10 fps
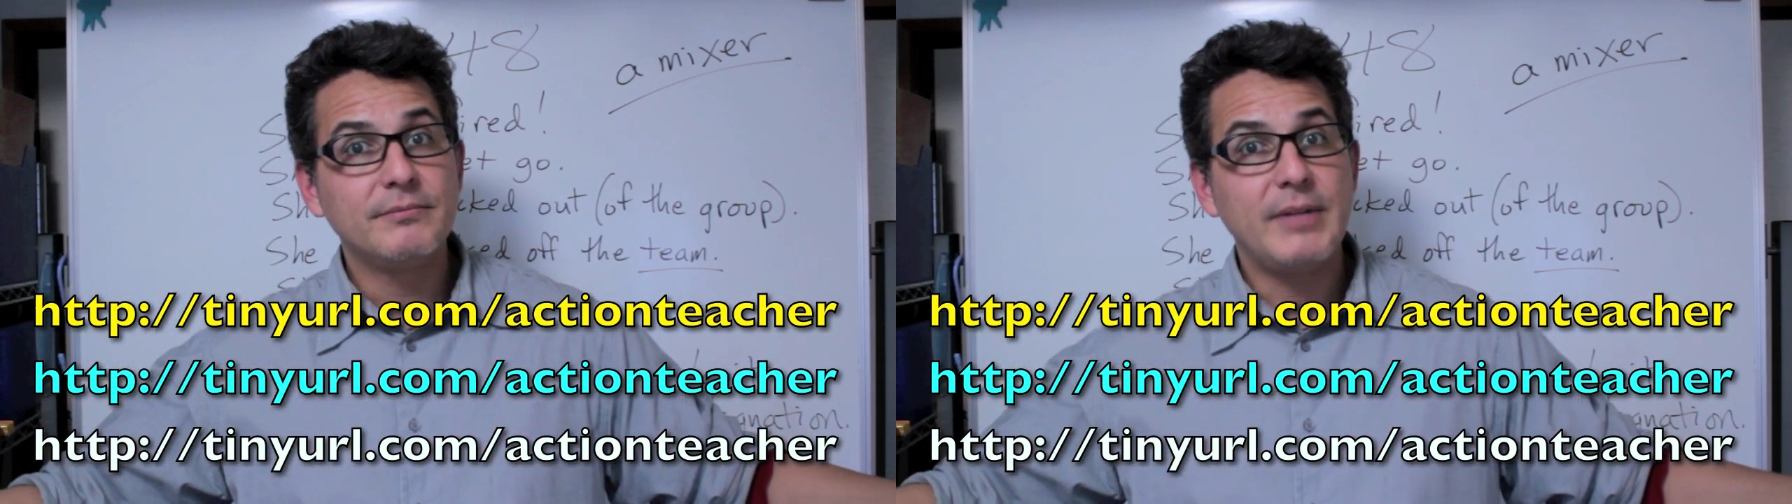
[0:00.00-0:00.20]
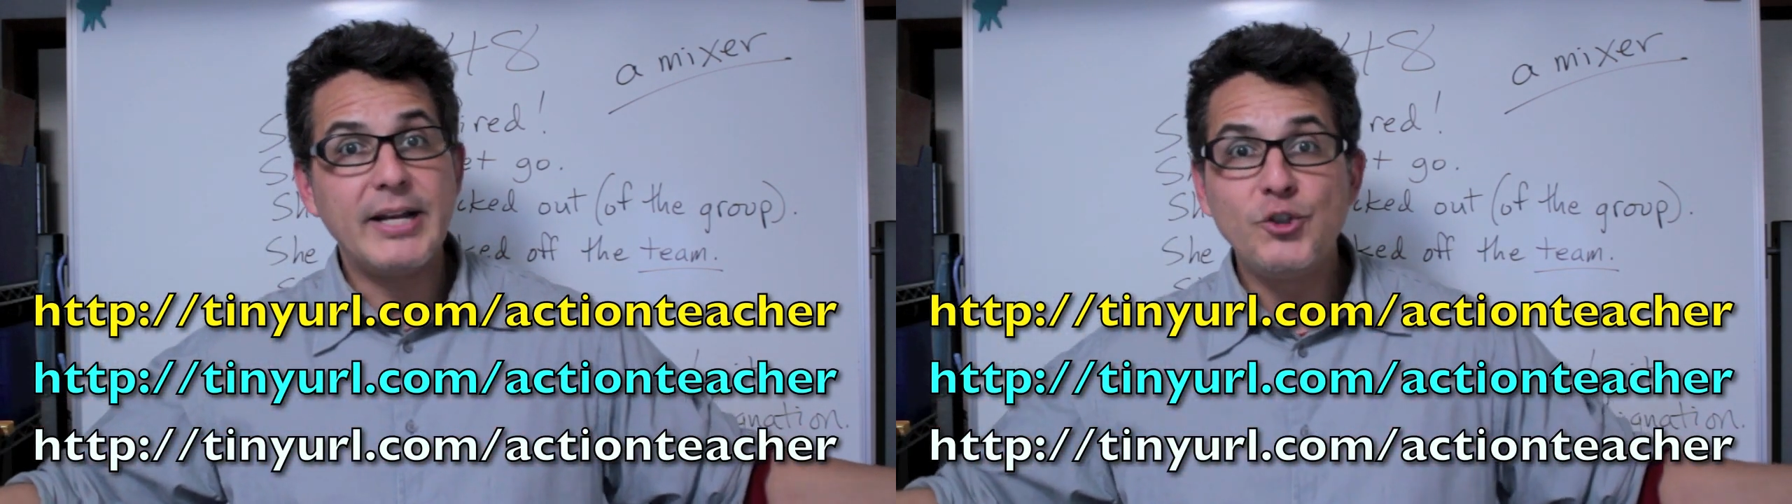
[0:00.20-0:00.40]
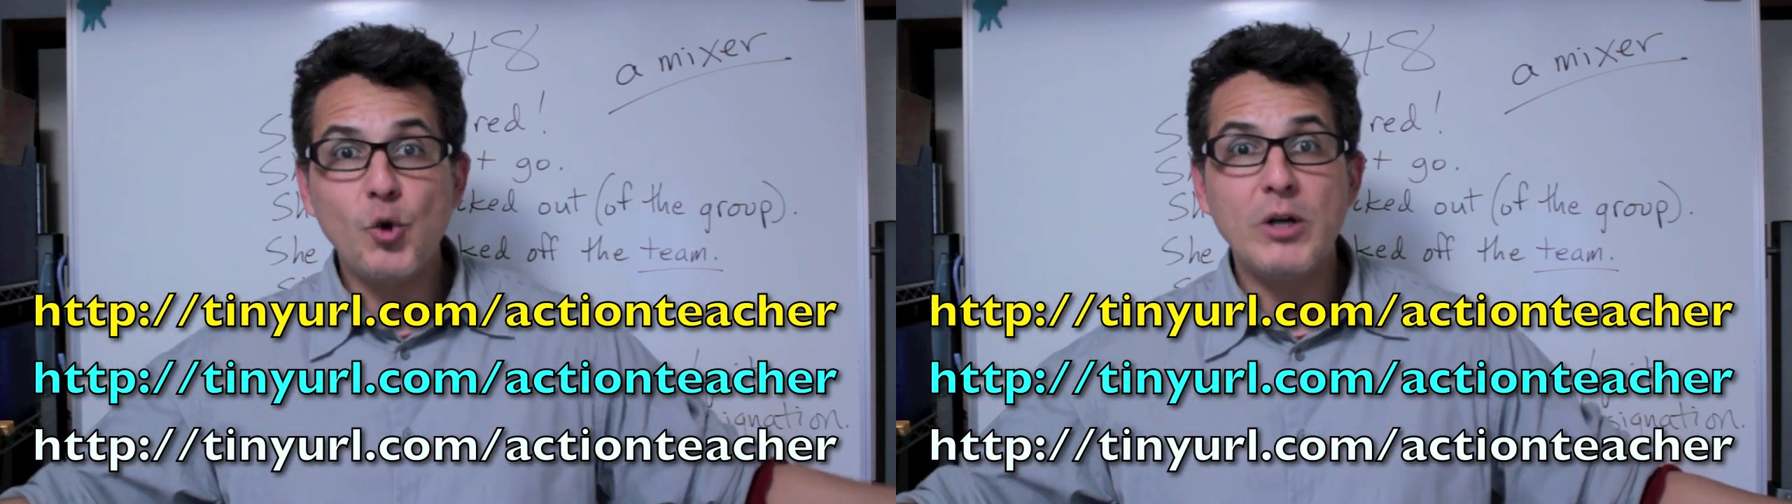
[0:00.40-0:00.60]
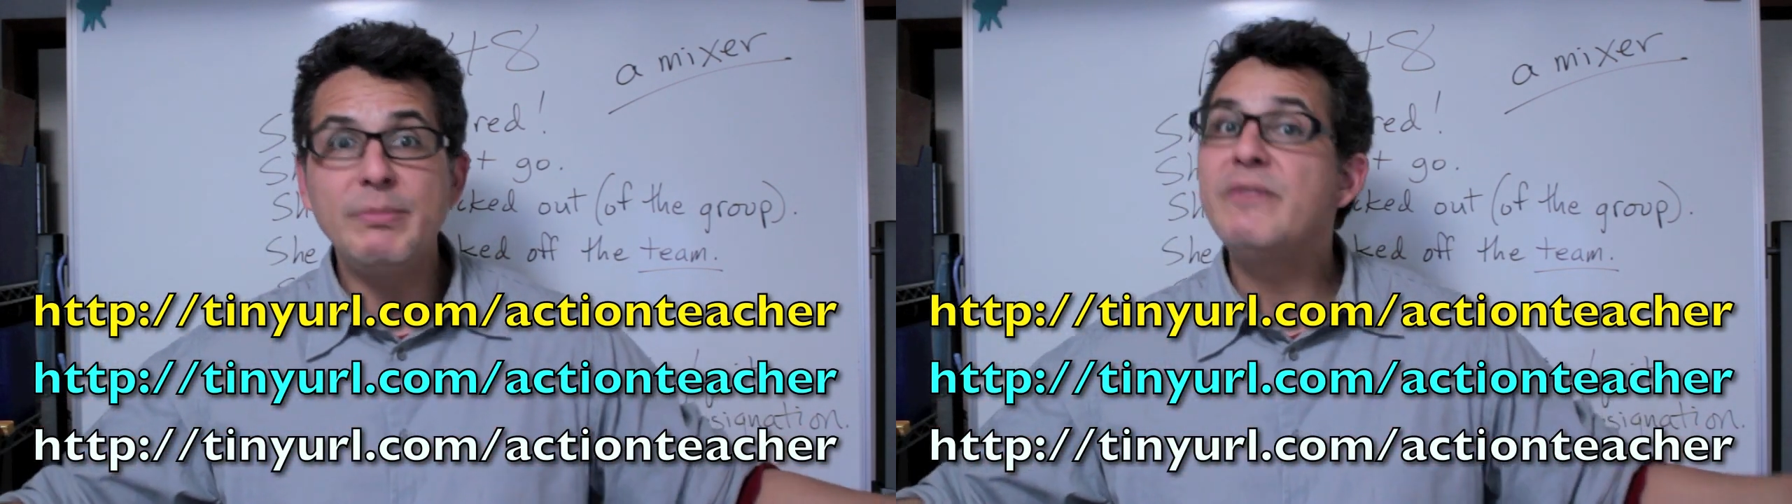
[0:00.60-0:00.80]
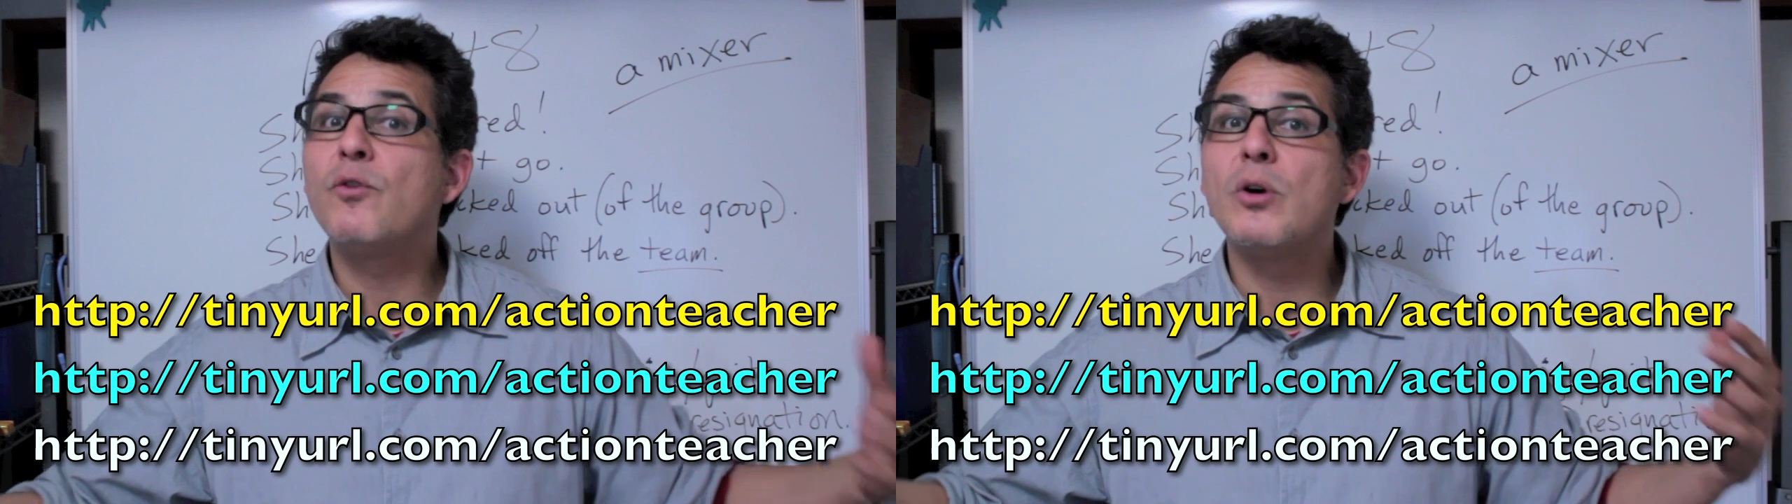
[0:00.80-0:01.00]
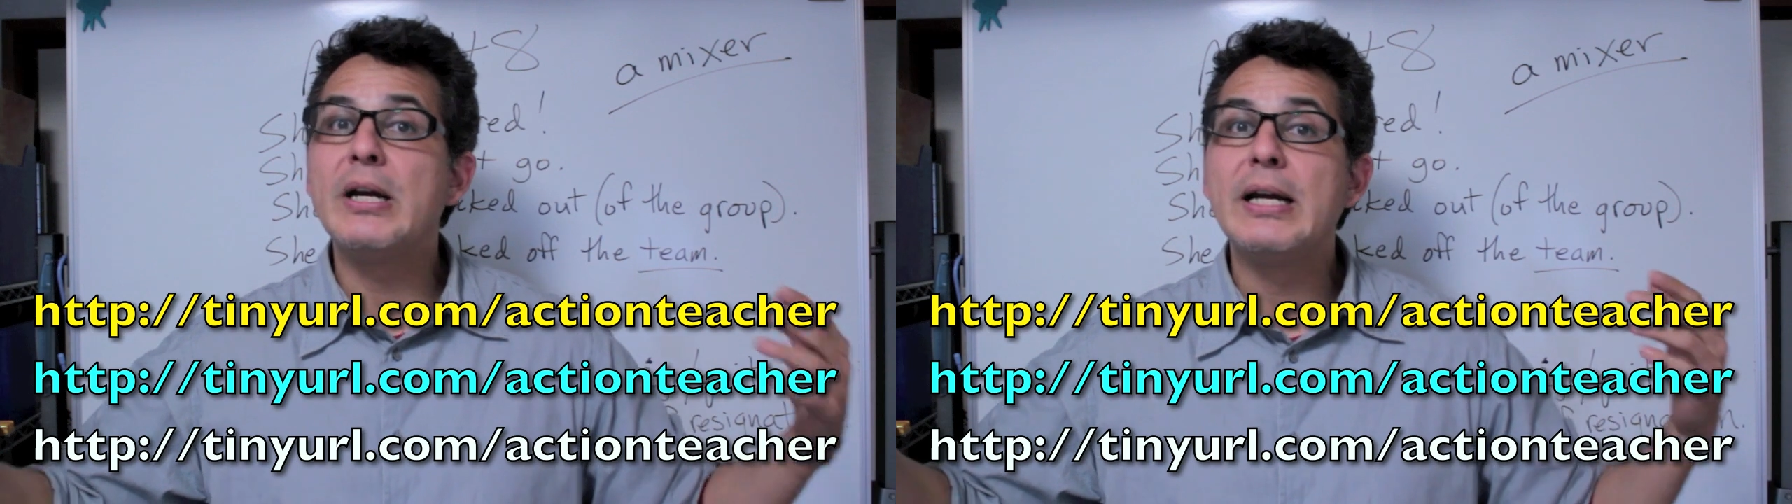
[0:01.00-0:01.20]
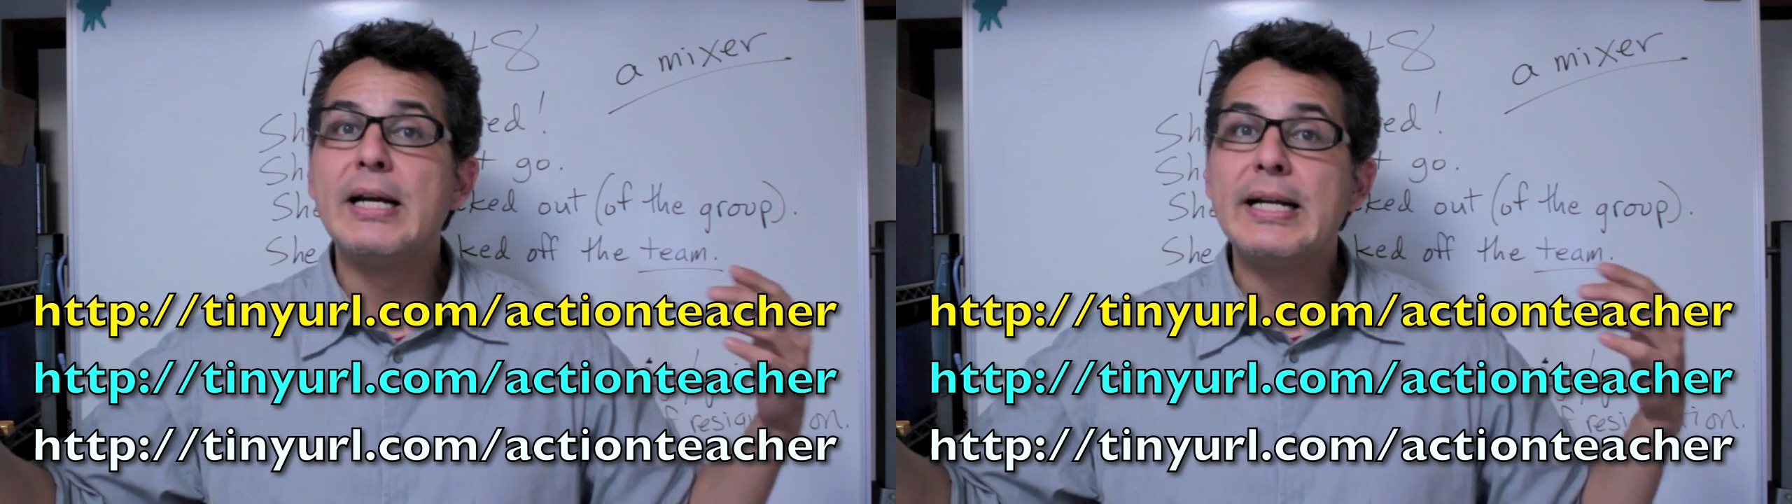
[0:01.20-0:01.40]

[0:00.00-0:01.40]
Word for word: and join me for